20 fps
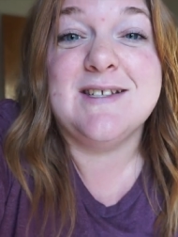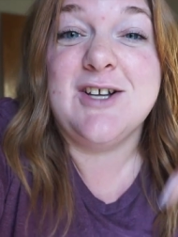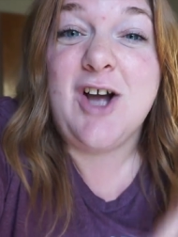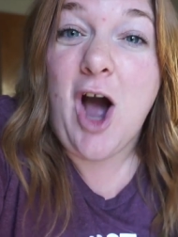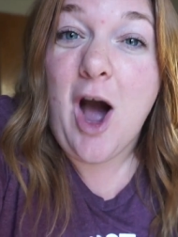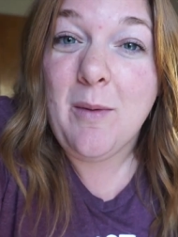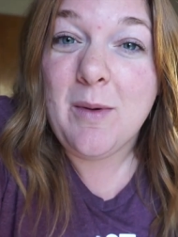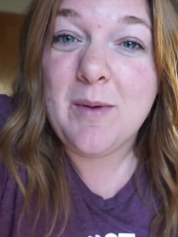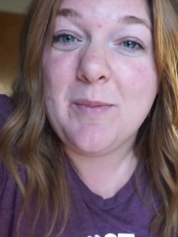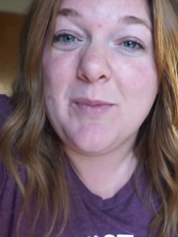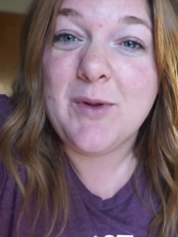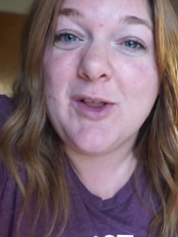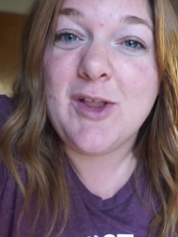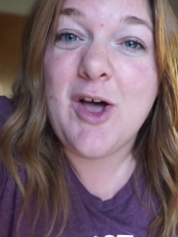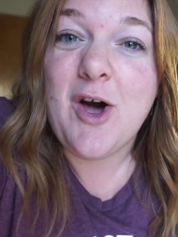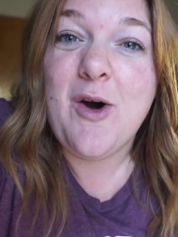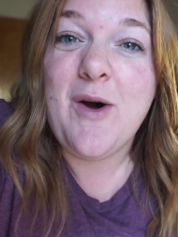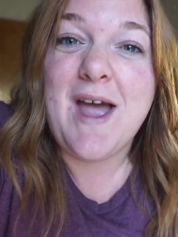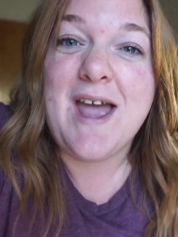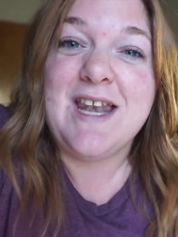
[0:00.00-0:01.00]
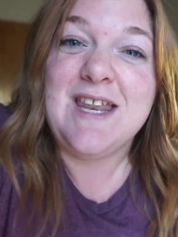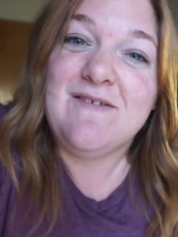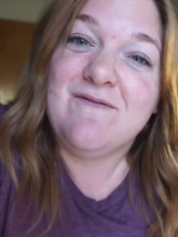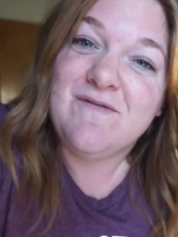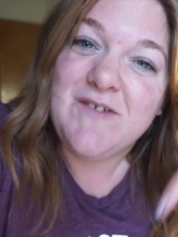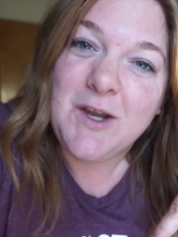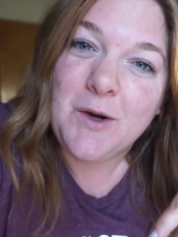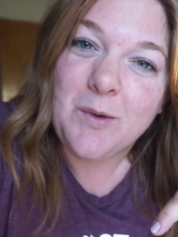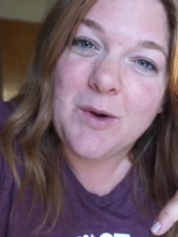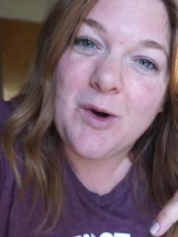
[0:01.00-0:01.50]
Comment below any
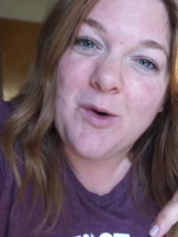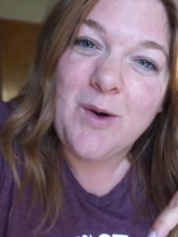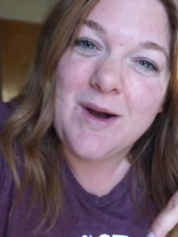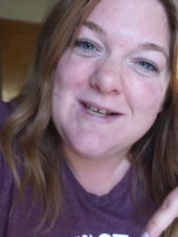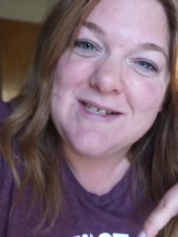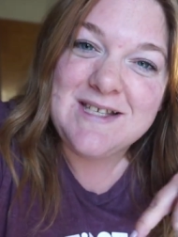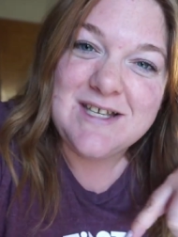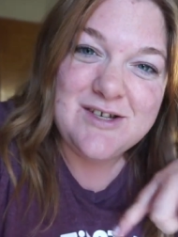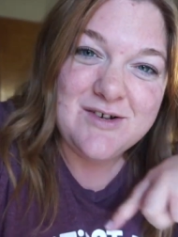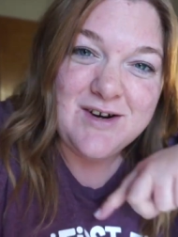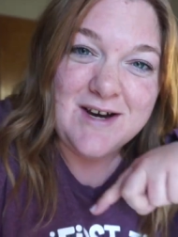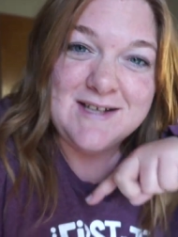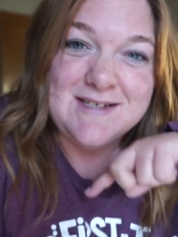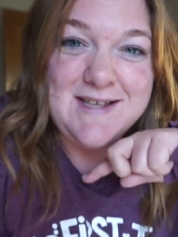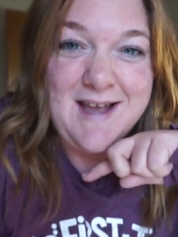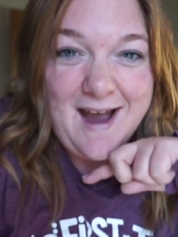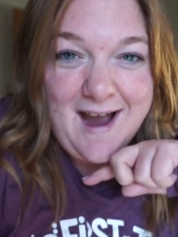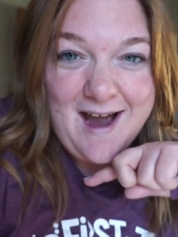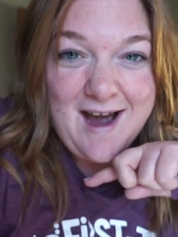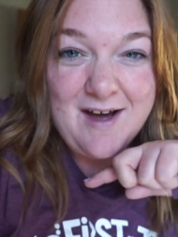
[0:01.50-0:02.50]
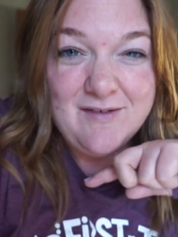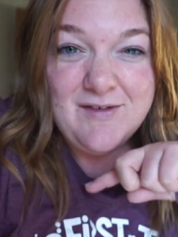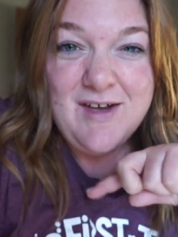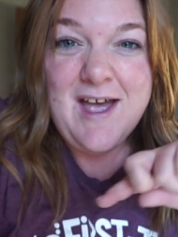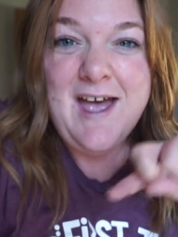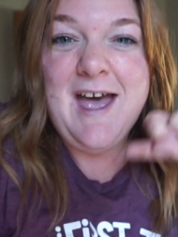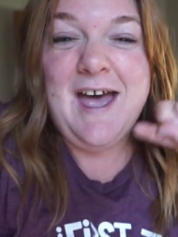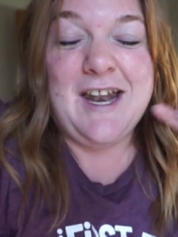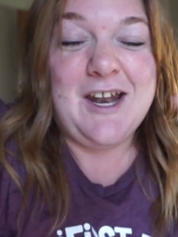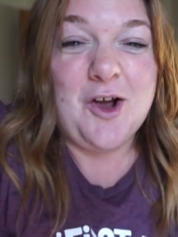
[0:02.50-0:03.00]
video requests that you guys have,
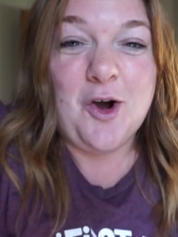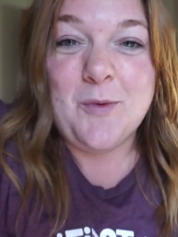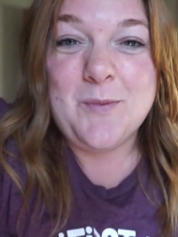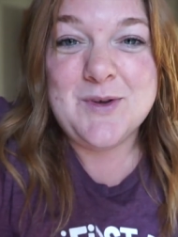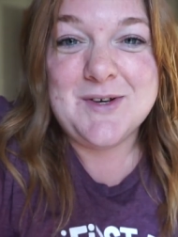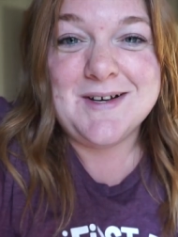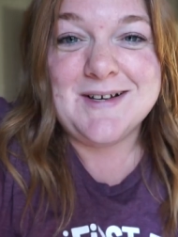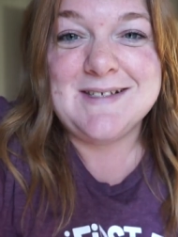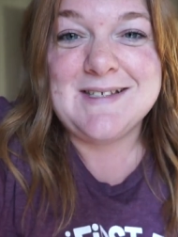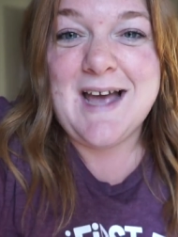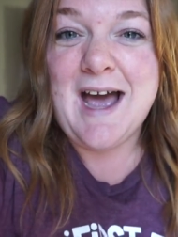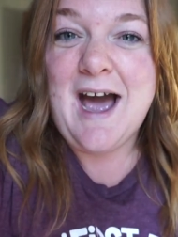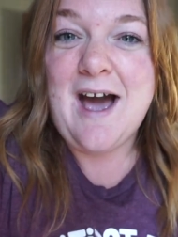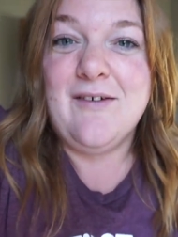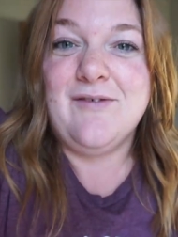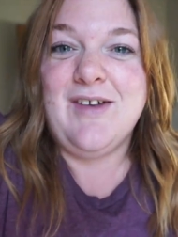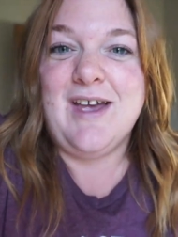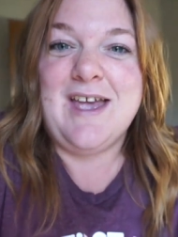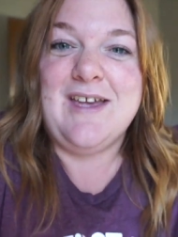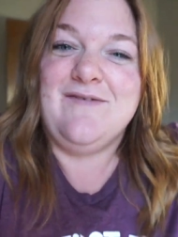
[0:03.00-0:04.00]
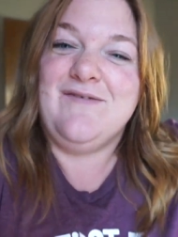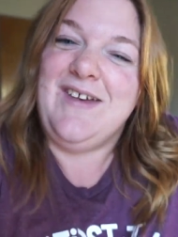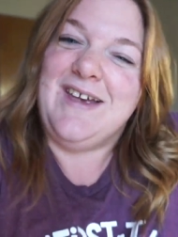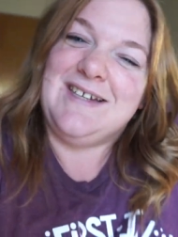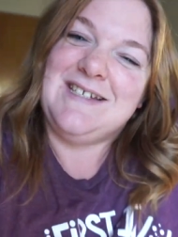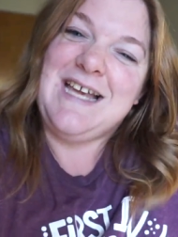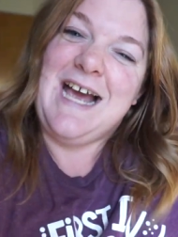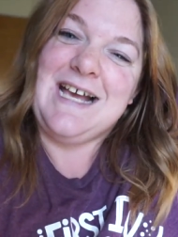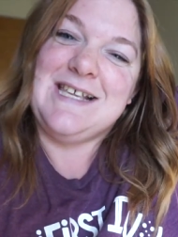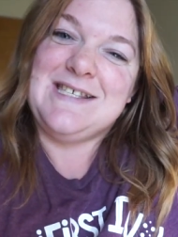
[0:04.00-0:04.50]
and I hope you guys have a
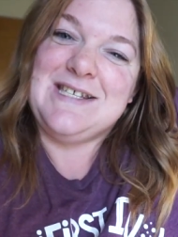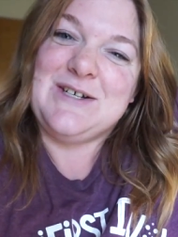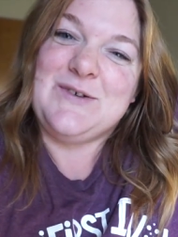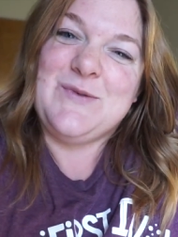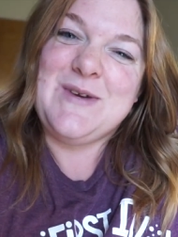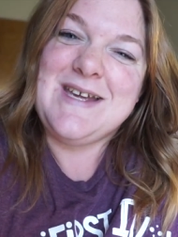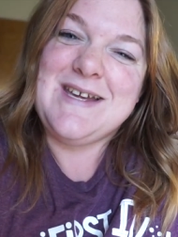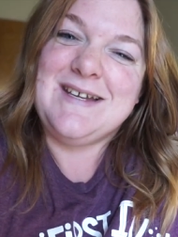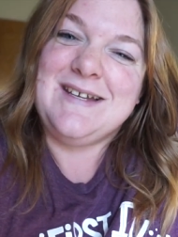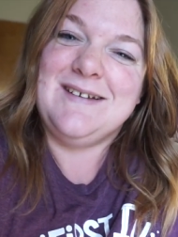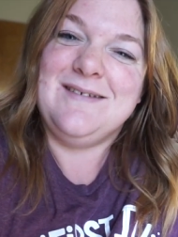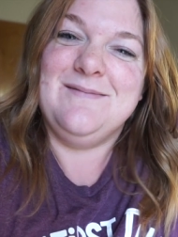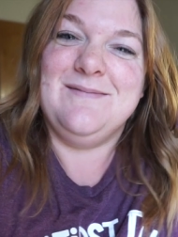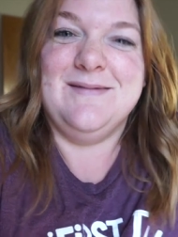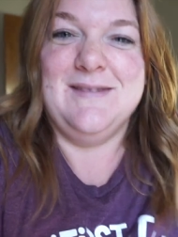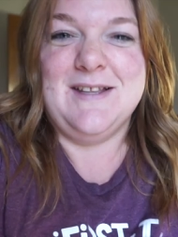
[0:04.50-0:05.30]
fantastic week.